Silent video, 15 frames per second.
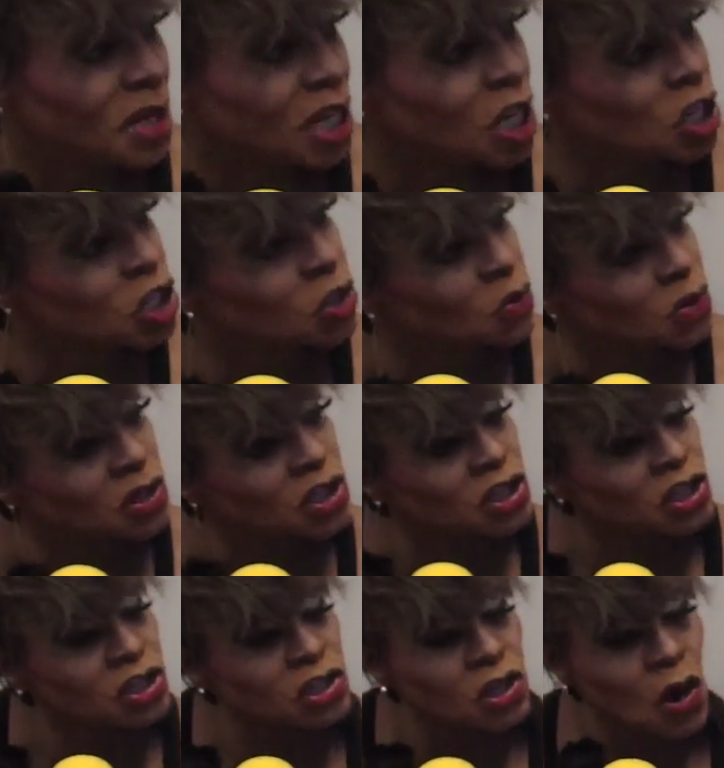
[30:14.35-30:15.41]
because she was
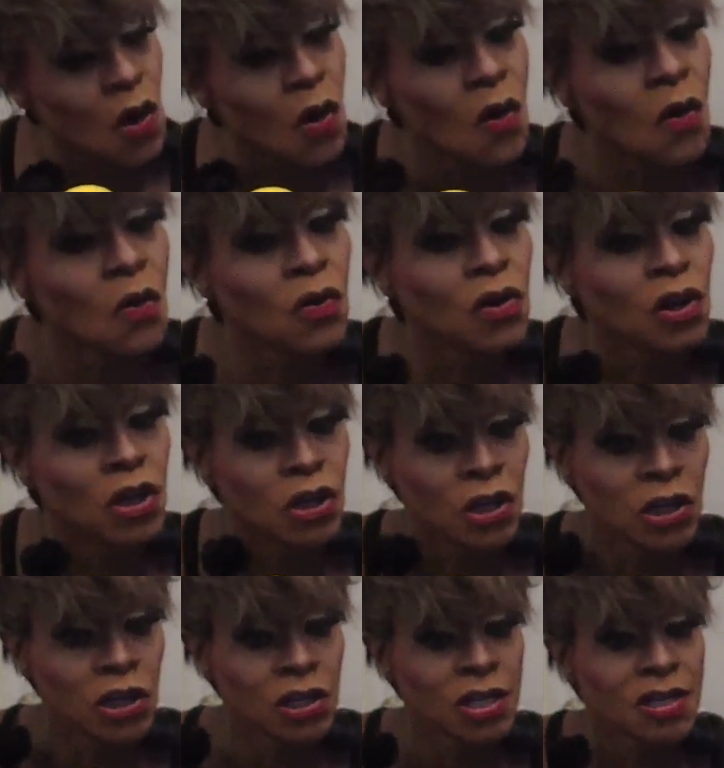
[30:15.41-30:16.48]
so
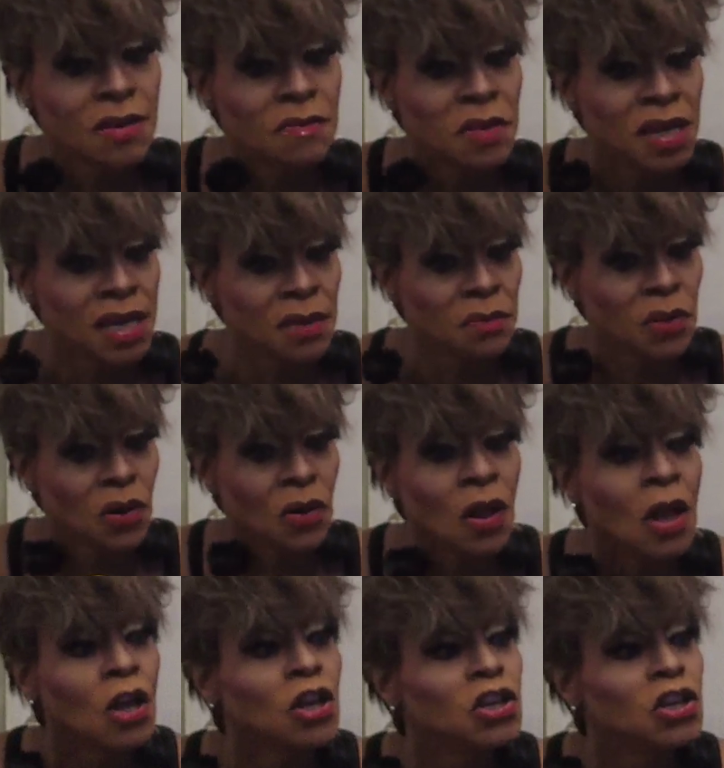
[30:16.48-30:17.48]
good to people.